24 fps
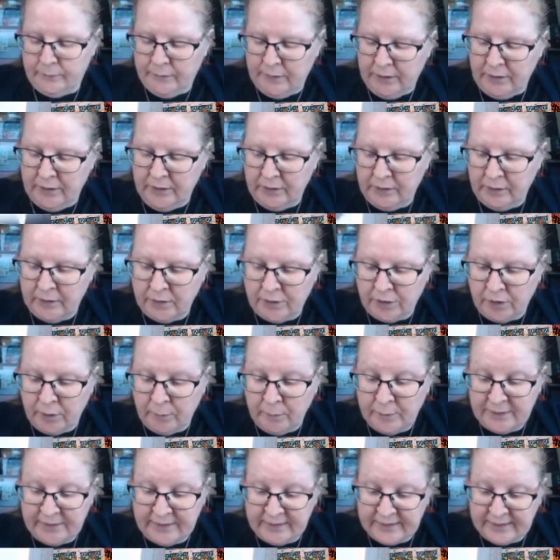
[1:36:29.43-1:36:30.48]
Another term is
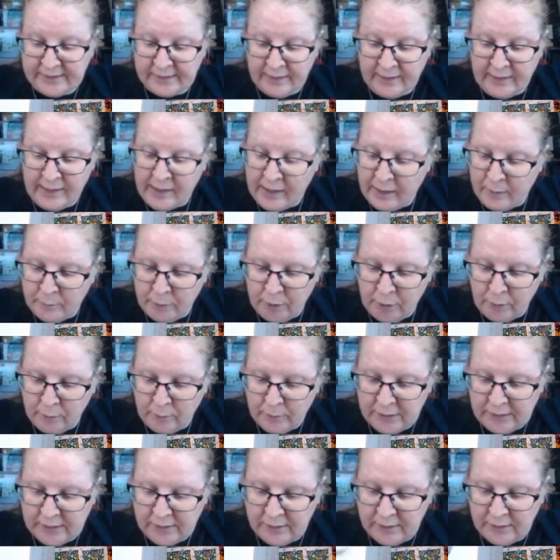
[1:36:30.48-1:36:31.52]
the Selah
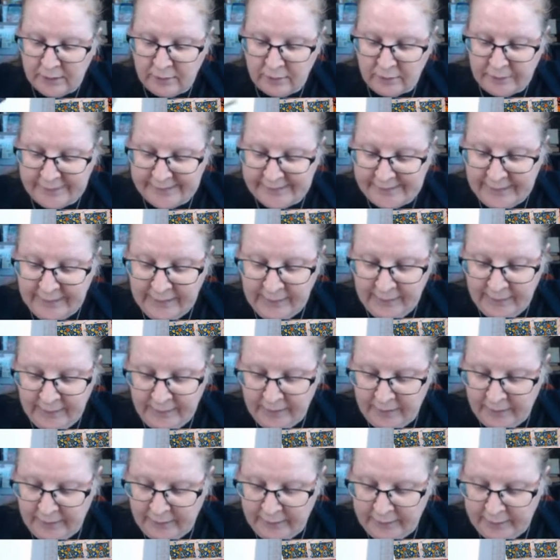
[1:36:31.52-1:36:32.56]
moment, or Selah,
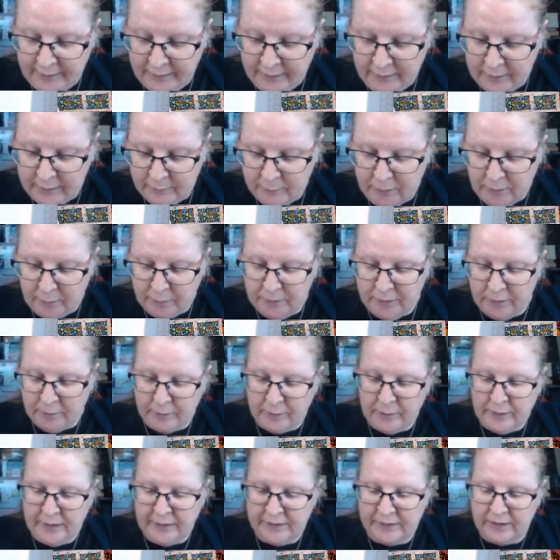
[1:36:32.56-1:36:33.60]
I think might be the
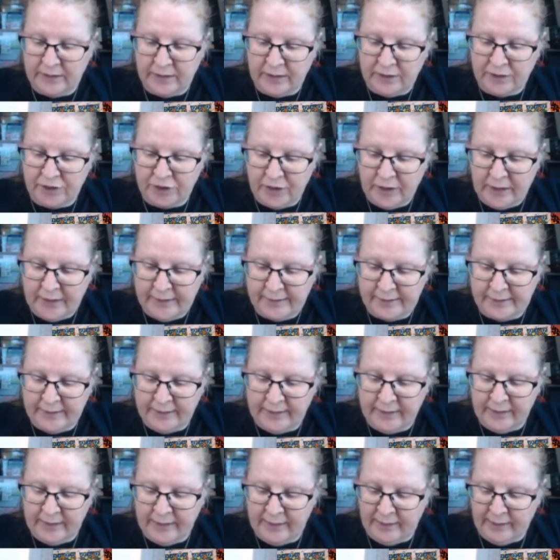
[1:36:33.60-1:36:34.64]
pronunciation,
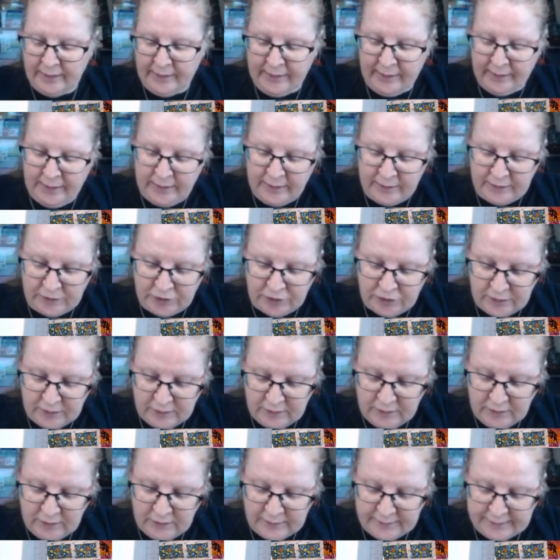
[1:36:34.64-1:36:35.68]
S-E-L-A-H, it's
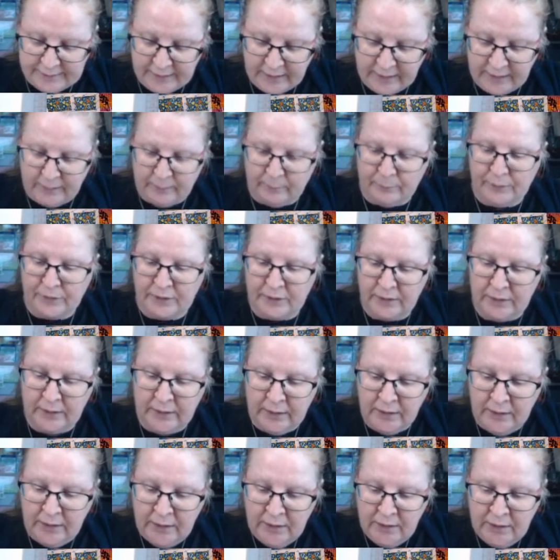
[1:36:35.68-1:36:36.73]
in the Psalms,
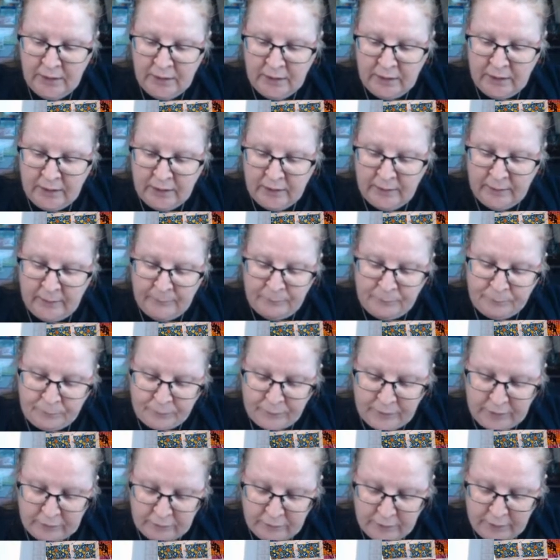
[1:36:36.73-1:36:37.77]

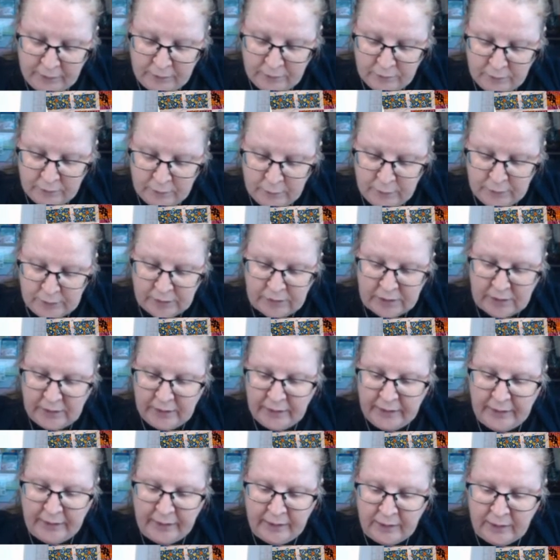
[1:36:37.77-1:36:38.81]
right through it.
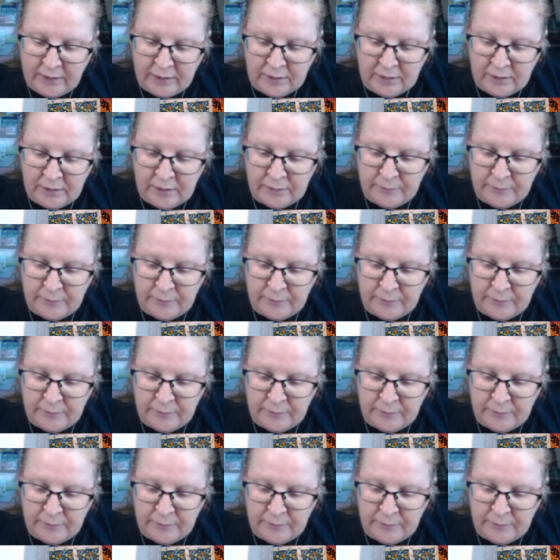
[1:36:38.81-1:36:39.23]
And